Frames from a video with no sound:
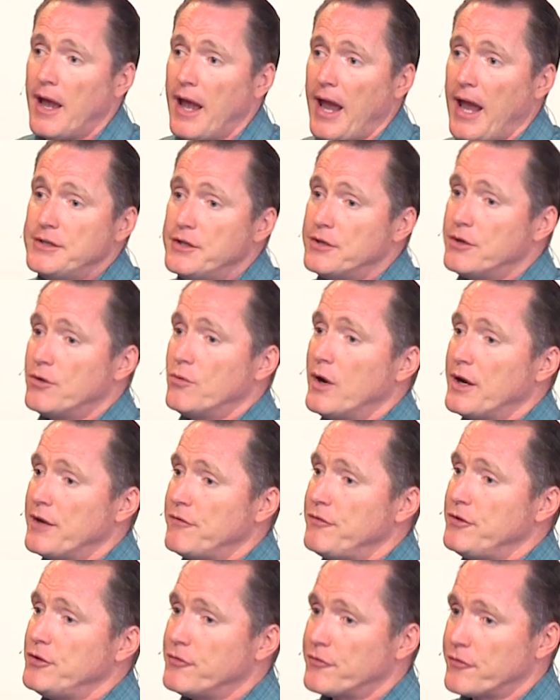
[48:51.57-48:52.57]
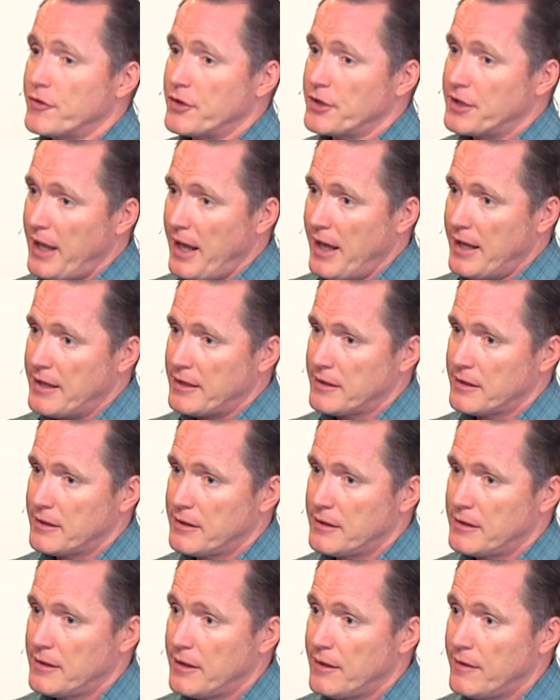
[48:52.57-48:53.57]
And you know what? If you forget
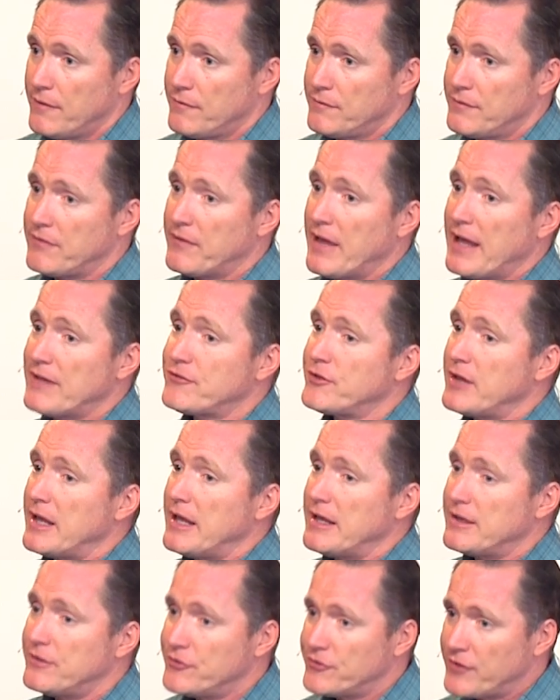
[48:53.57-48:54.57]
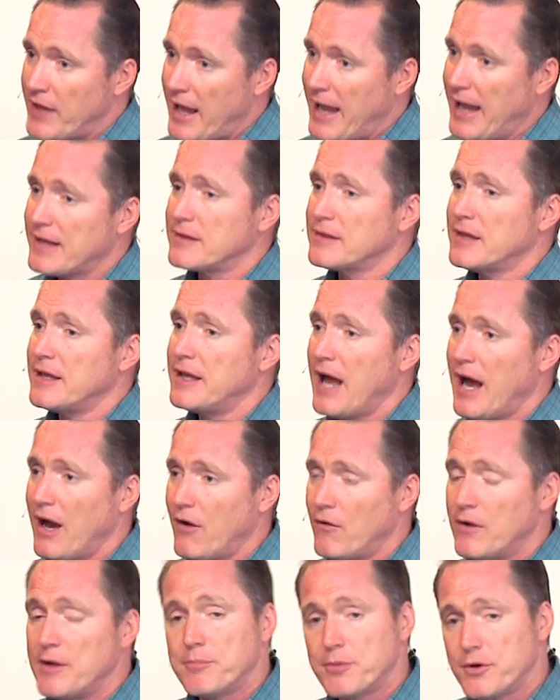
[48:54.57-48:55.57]
that that's exactly
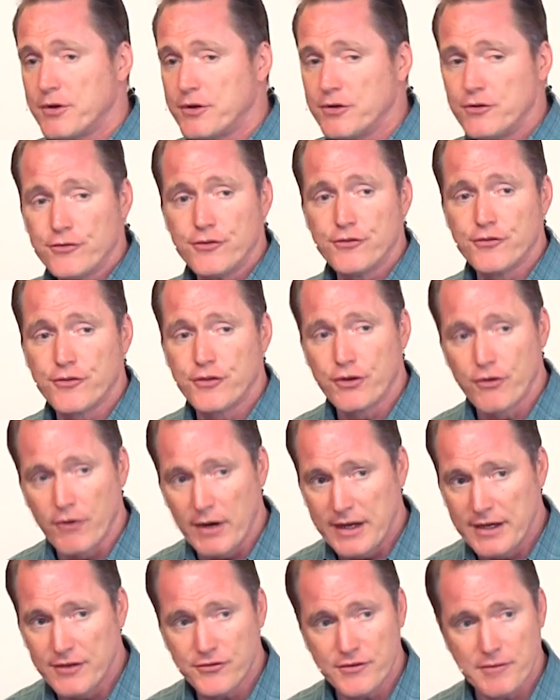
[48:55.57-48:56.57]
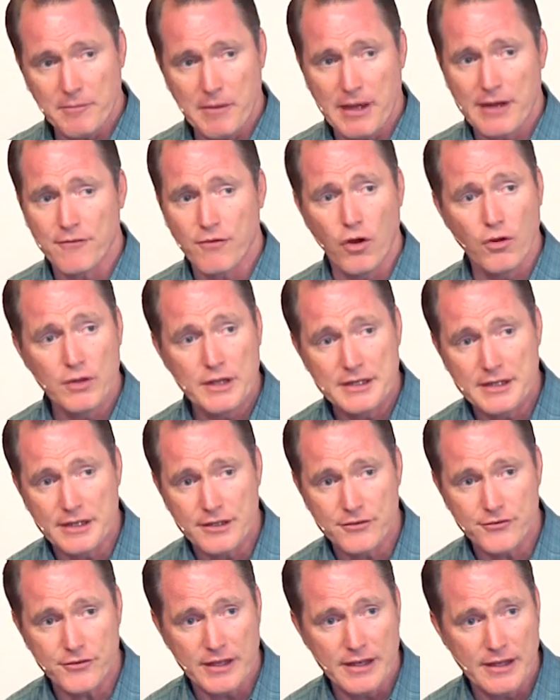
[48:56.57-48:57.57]
how He produces the greatest amount of
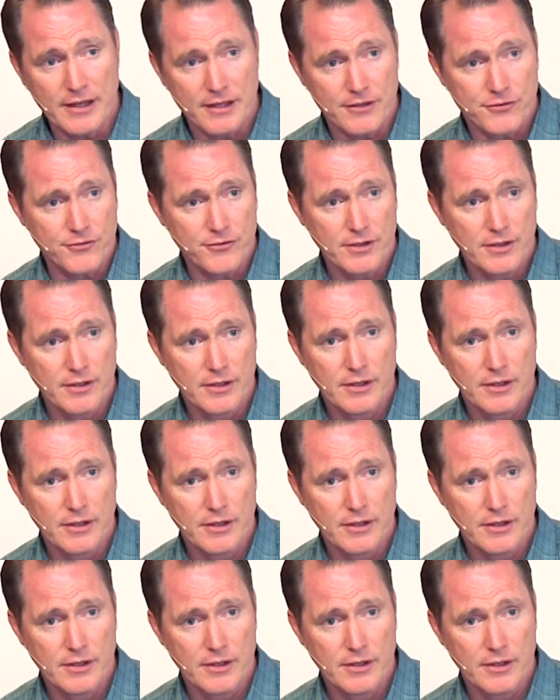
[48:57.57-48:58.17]
holiness in us.